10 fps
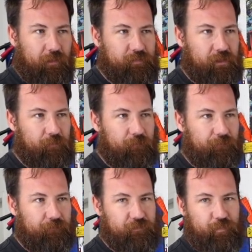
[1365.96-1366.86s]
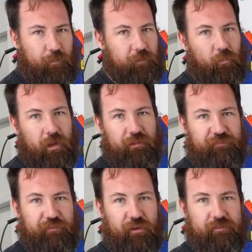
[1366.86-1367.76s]
So it's probably one of the
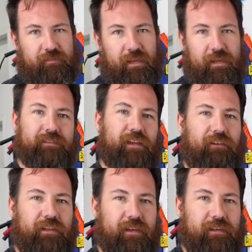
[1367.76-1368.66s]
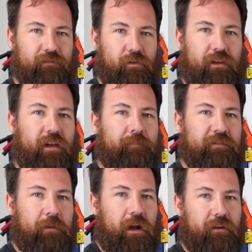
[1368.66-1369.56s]
first e-CVTs that would have come
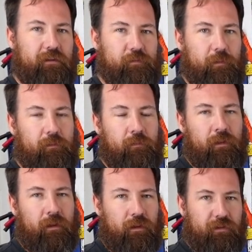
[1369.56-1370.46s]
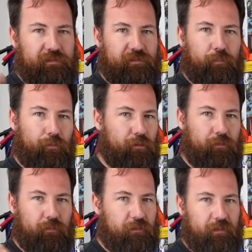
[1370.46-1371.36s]
to market as well.
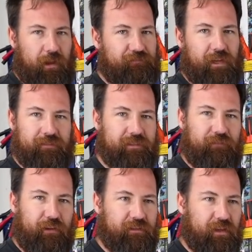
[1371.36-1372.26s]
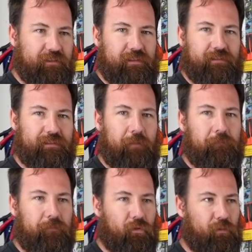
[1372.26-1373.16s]
Subaru have done CVTs in
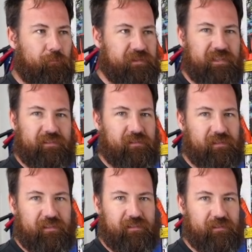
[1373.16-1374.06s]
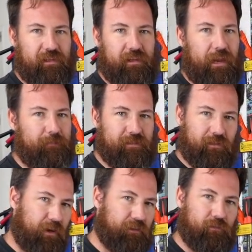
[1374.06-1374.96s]
some form since the 60s in heaps of
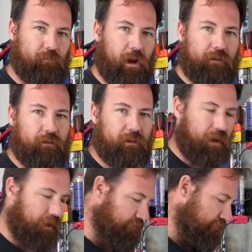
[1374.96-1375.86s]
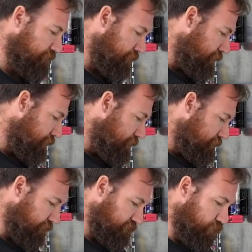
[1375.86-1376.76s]
tiny little micro cars.
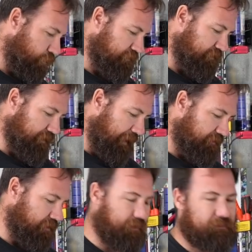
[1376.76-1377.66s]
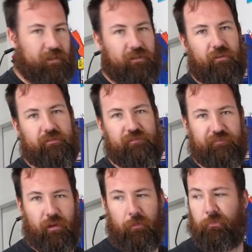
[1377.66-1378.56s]
So it's cool to see that kind of technology
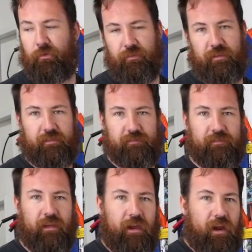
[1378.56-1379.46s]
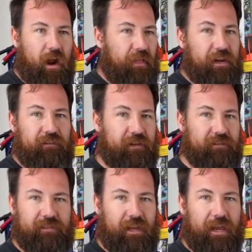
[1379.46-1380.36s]
flow through to this. And then even in
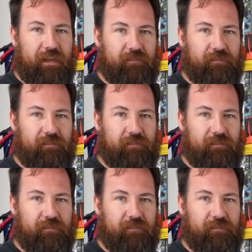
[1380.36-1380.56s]
today,